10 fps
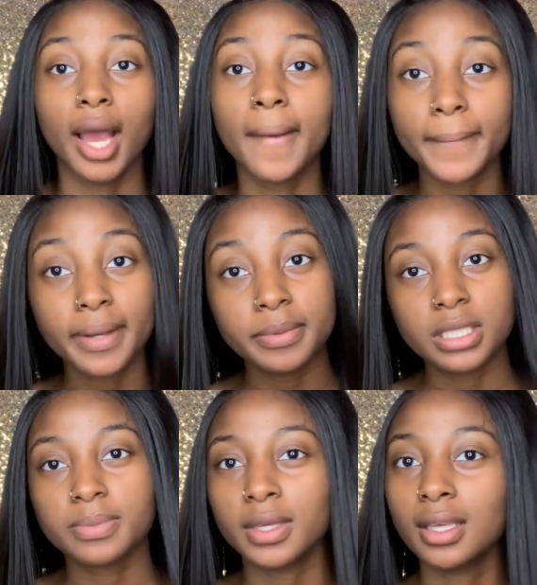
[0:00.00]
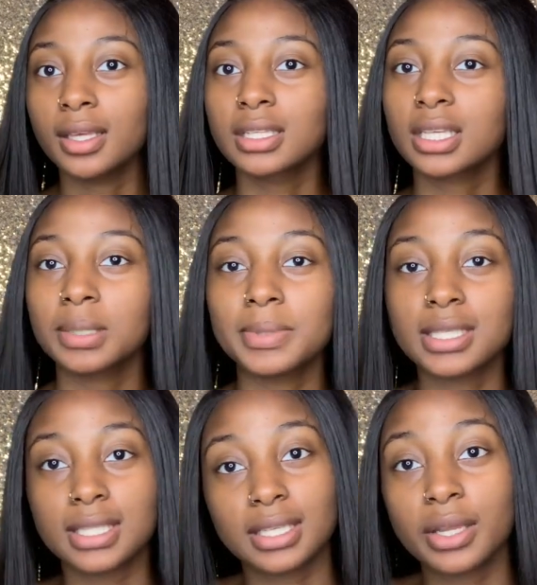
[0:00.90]
I'm gonna be speaking, it's gonna be
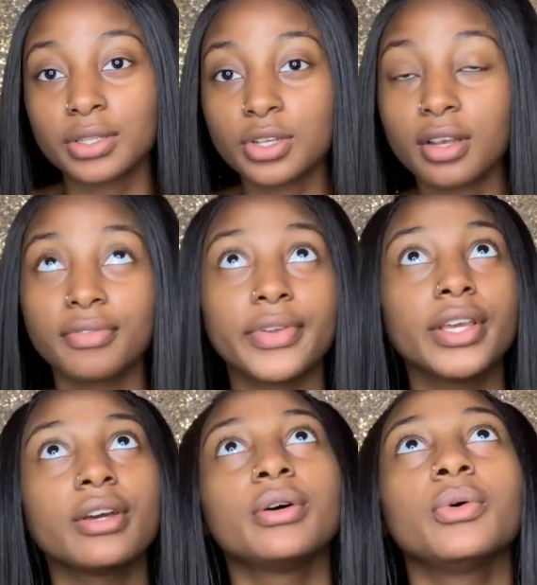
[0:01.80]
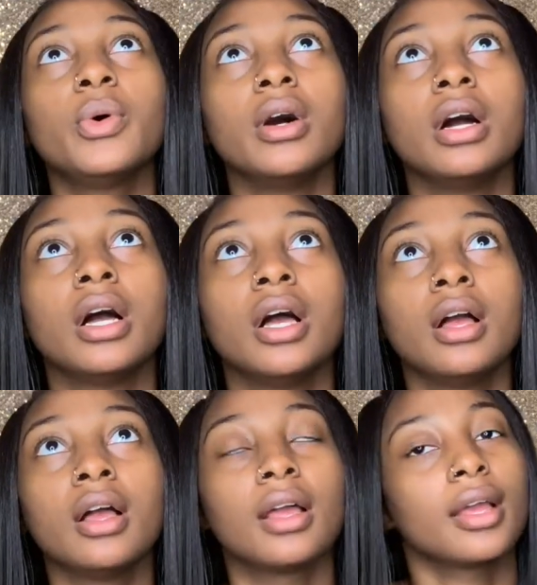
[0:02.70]
a sit down and talk video.
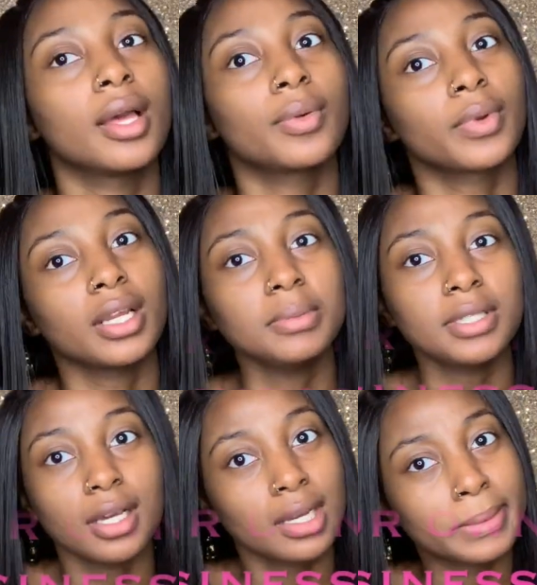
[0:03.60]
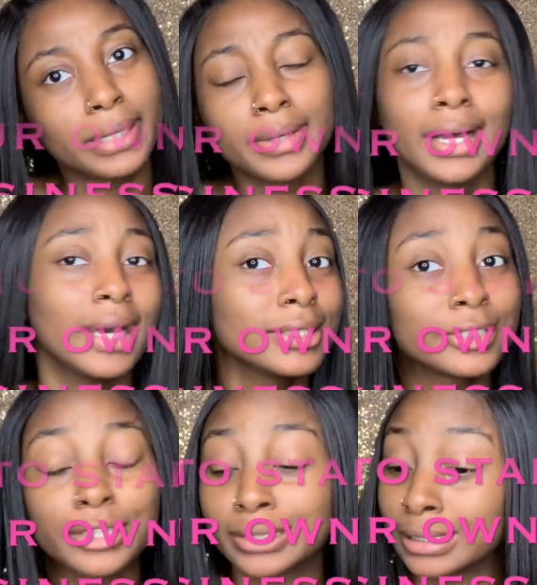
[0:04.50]
And we're gonna be talking about how to
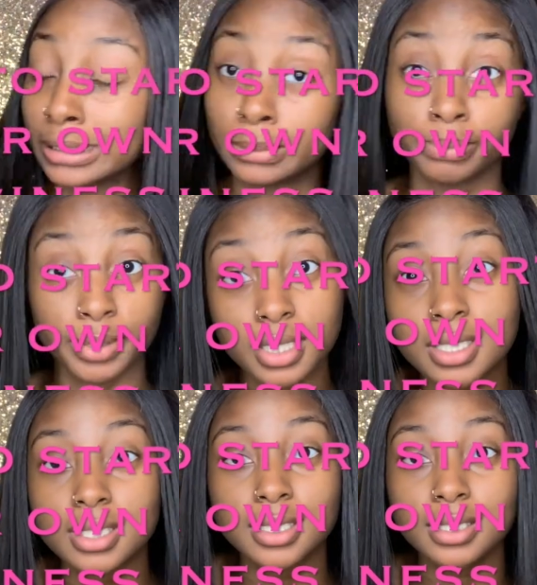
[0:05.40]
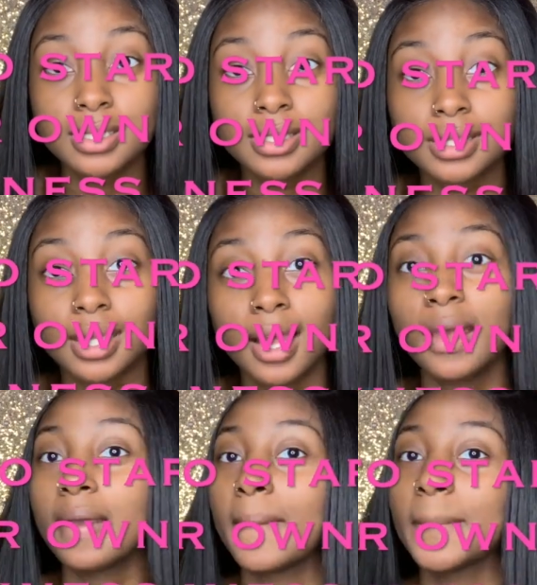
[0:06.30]
start this business
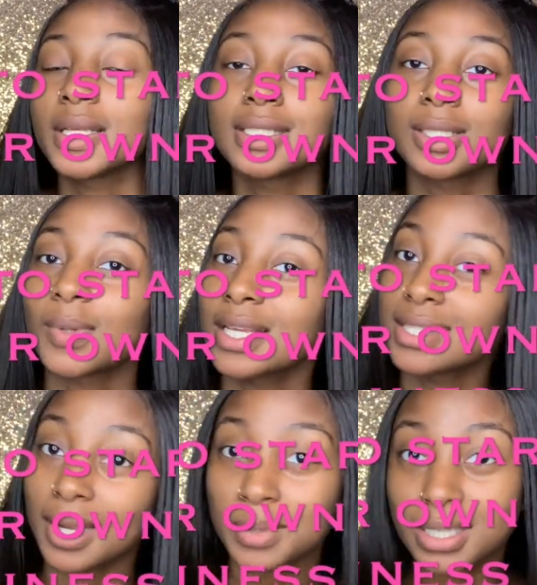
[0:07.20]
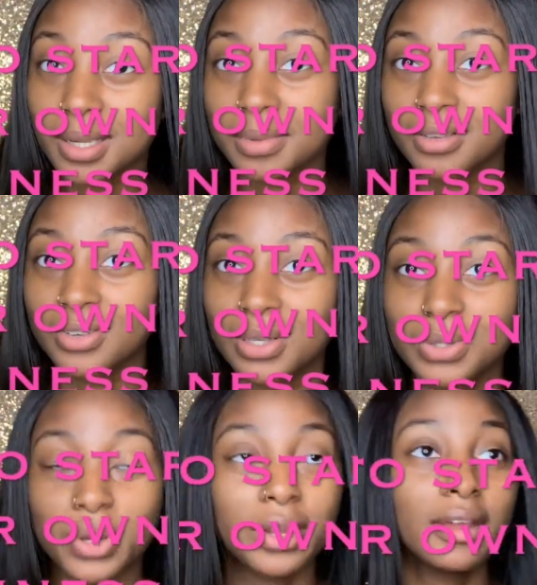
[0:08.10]
because that's what I said I was gonna make
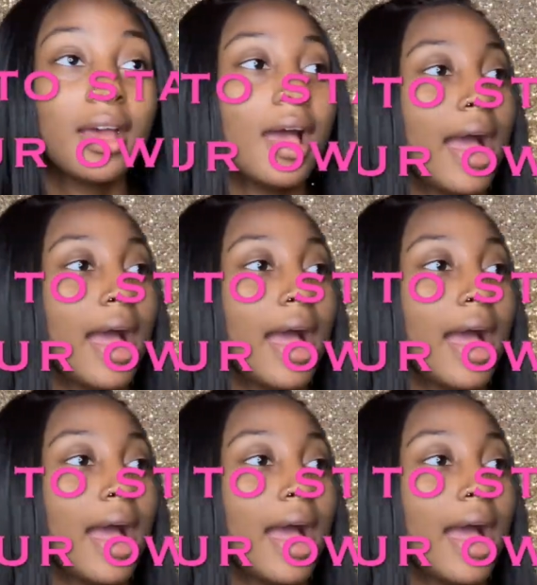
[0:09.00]
videos on.